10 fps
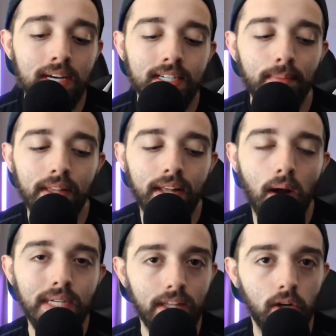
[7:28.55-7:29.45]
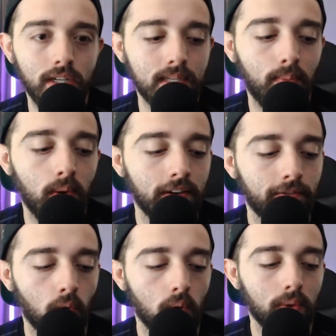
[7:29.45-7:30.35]
Something that I was a little
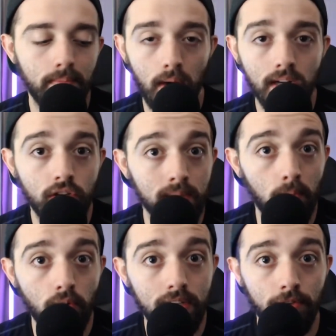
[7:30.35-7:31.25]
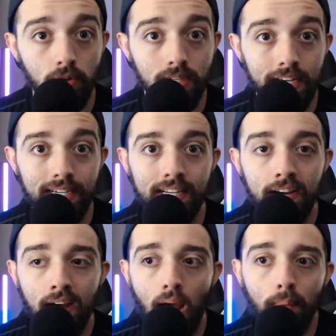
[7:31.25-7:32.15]
disappointed for with Monsters of the Multiverse is